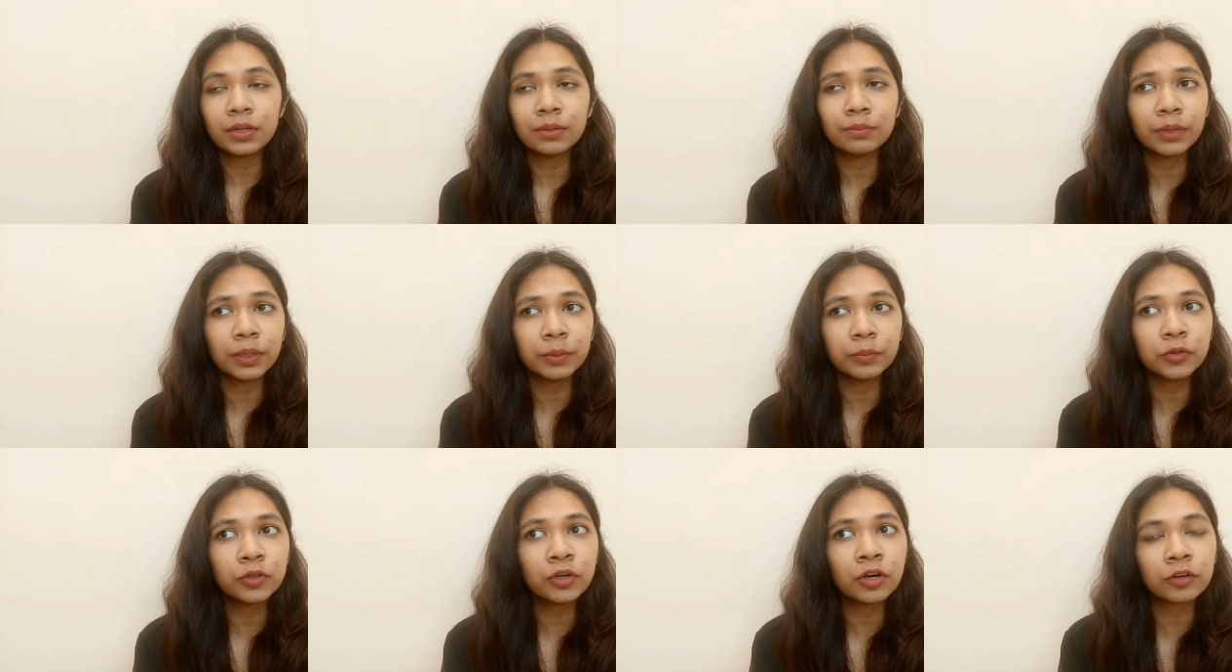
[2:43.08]
but
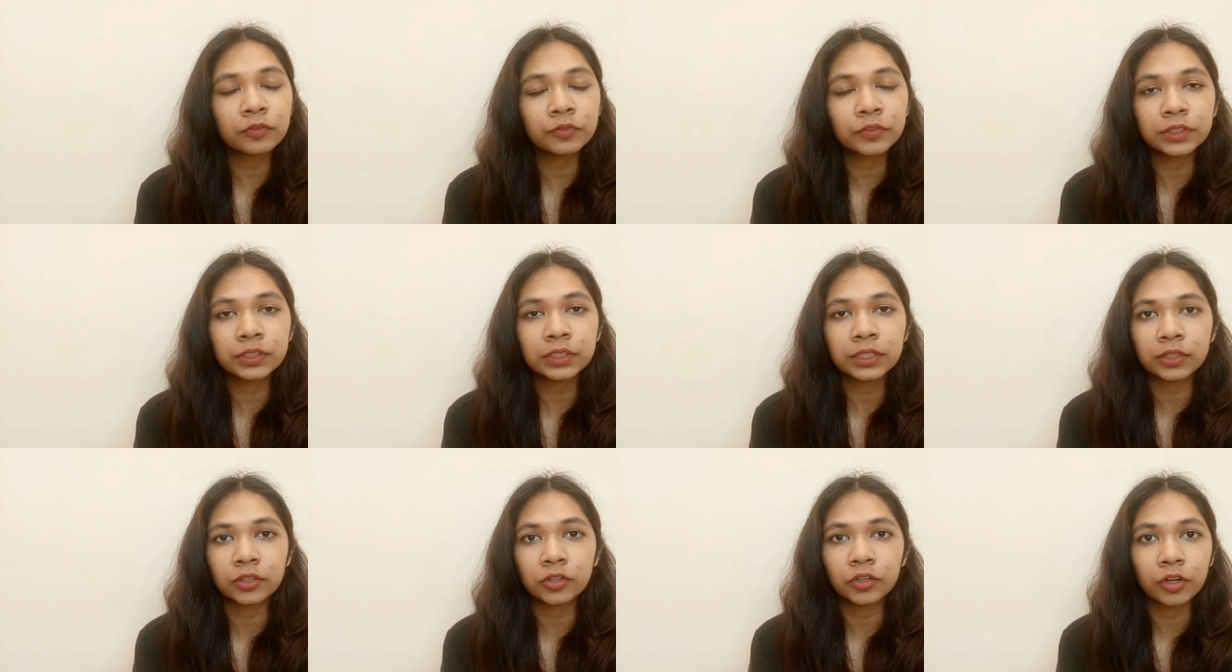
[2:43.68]
more often
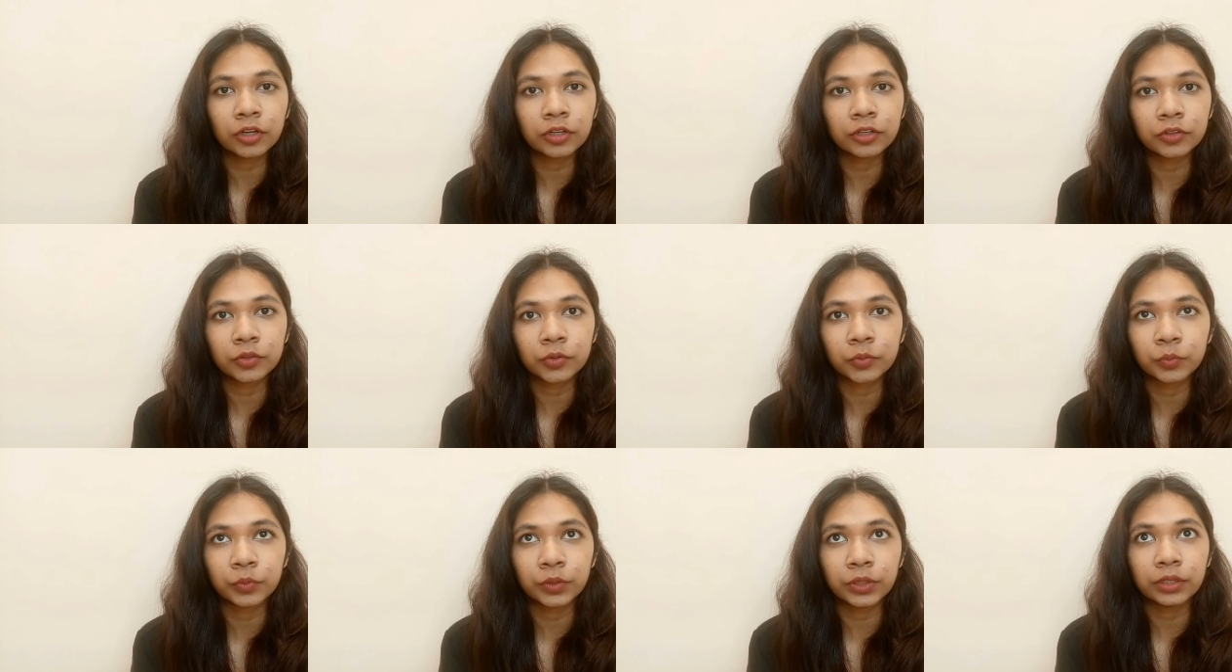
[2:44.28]
than not, no,
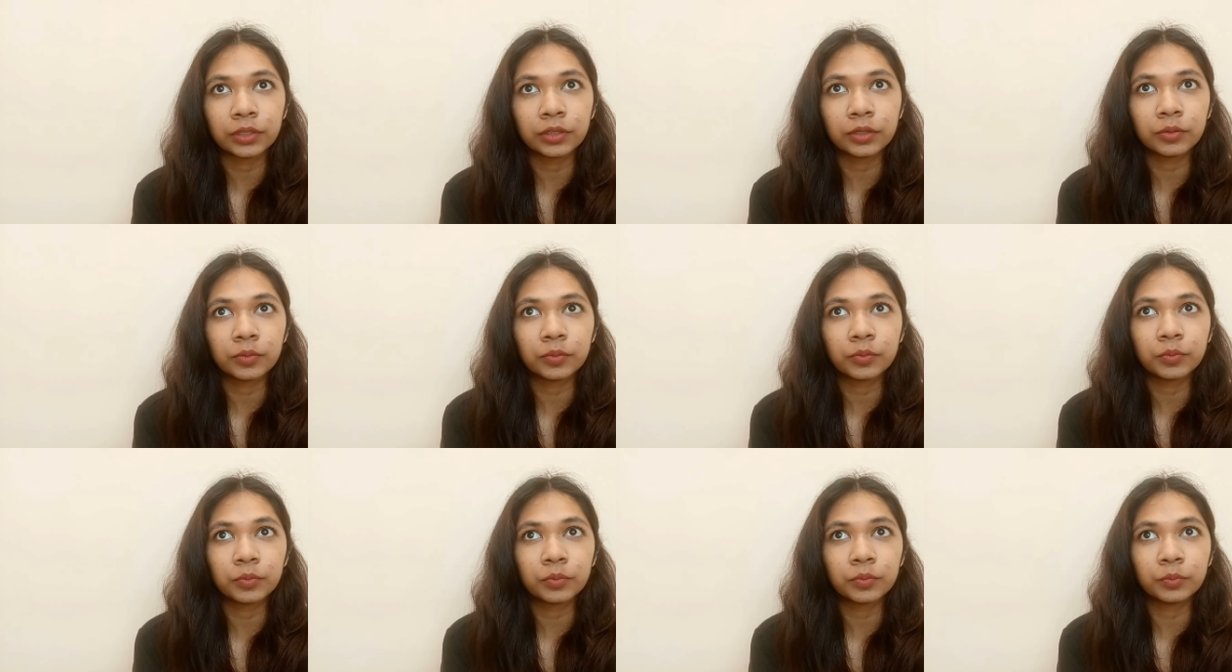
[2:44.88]

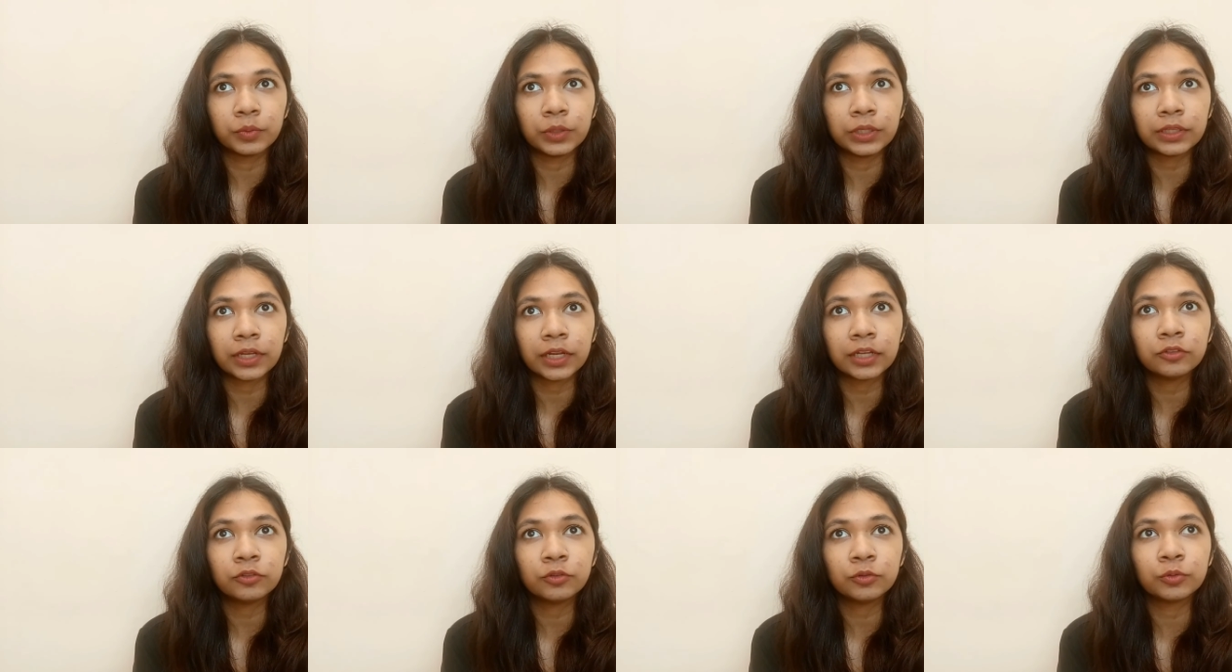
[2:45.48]
we we
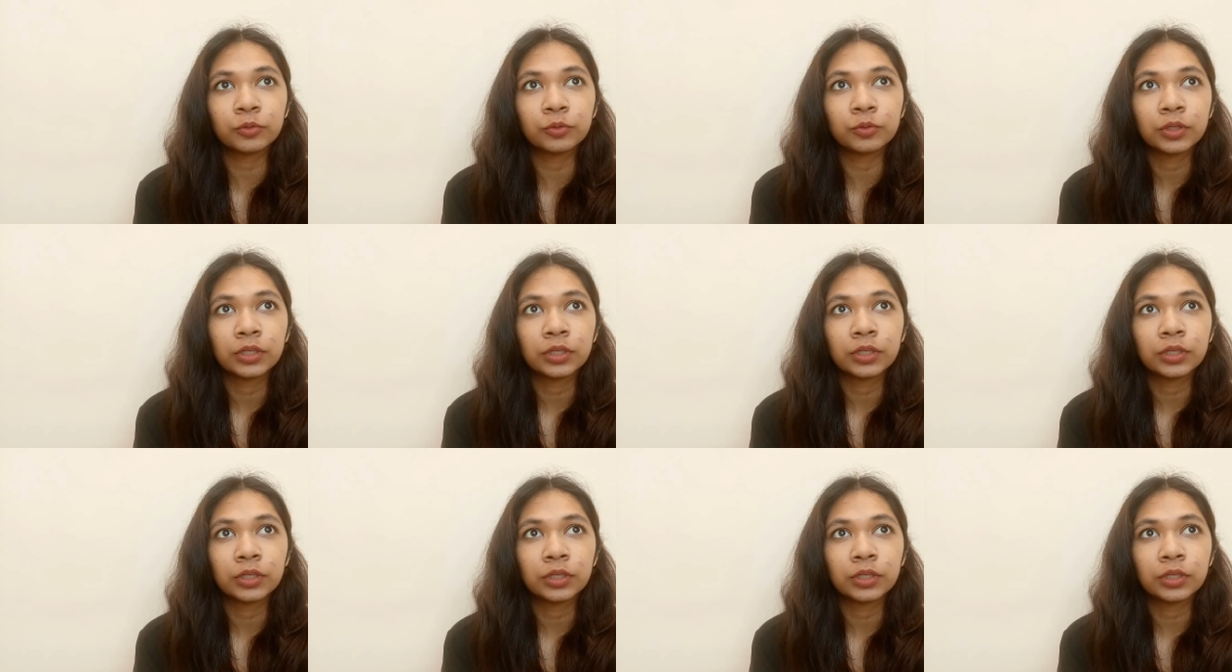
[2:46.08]
tend to